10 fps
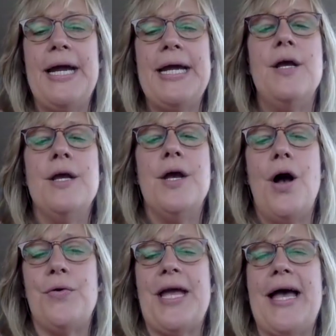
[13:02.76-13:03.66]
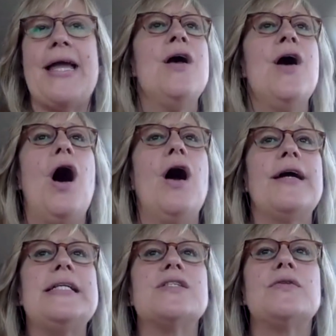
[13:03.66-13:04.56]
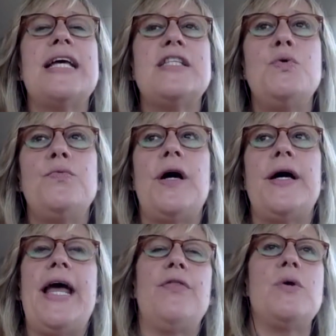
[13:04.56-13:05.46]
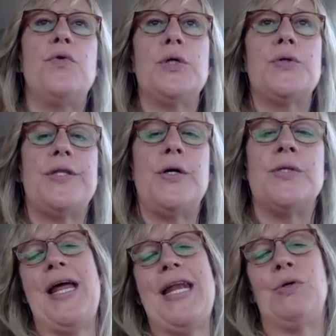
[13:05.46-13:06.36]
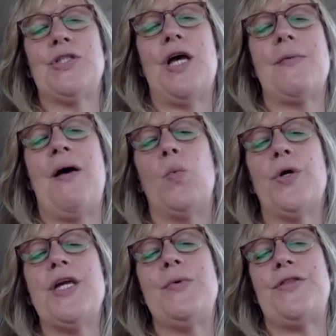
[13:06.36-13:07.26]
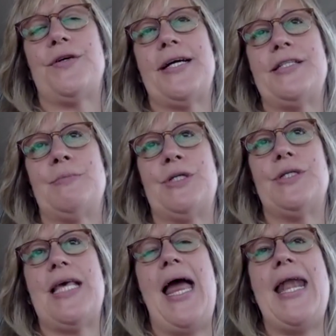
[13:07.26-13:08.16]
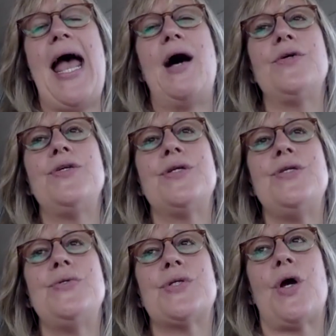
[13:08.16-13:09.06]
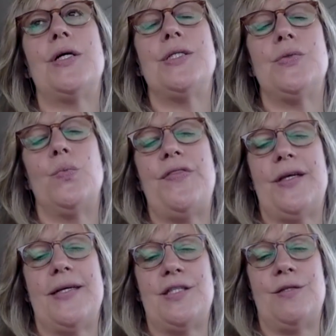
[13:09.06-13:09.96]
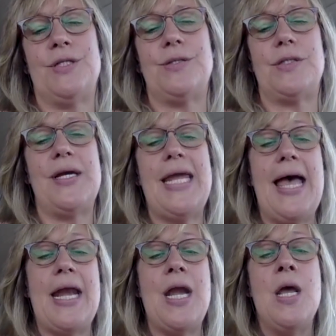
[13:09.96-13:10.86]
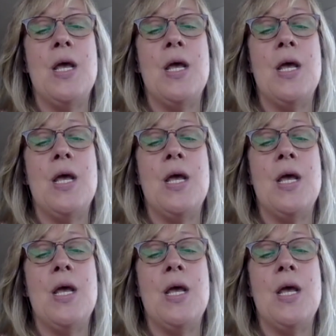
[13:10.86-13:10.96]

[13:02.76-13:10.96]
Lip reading: Right. Okay. All right. So let's move on now that we've worked with the host. Eddie, we'll talk about working with your customers and how you can use cards with the customers. So again,